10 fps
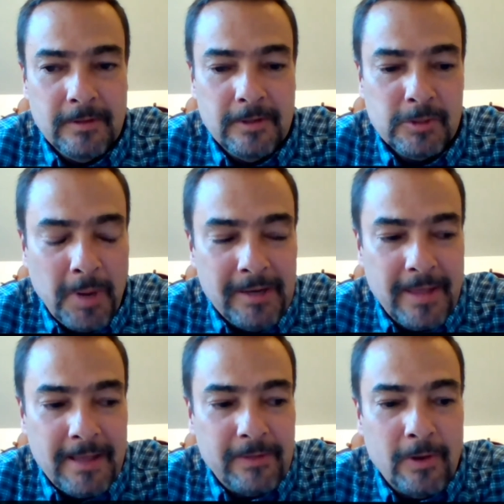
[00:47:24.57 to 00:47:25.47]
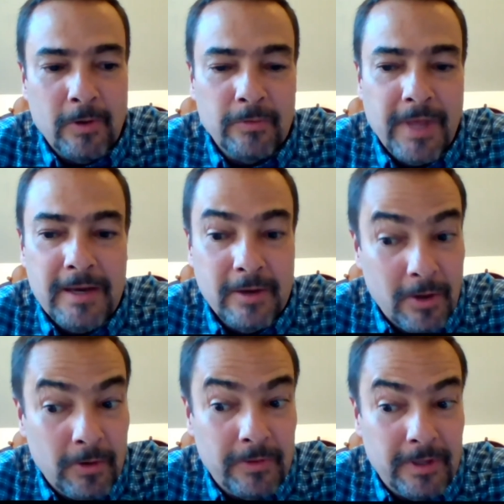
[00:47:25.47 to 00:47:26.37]
Despite that, though, they
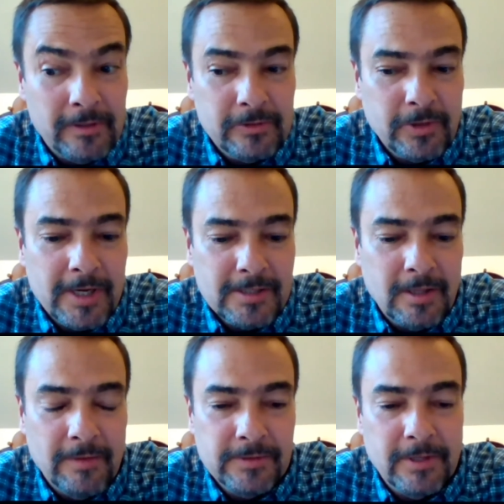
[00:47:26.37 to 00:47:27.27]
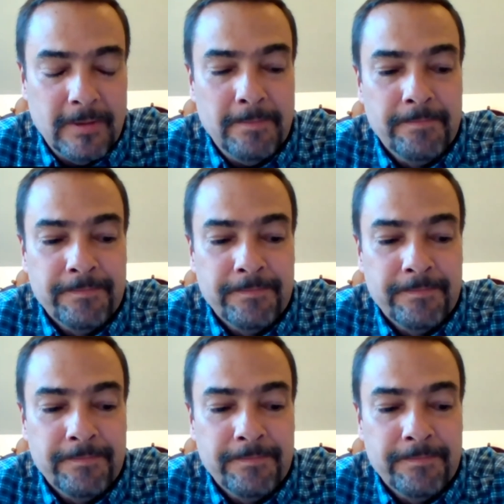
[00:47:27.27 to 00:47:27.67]
know that Christ loves them.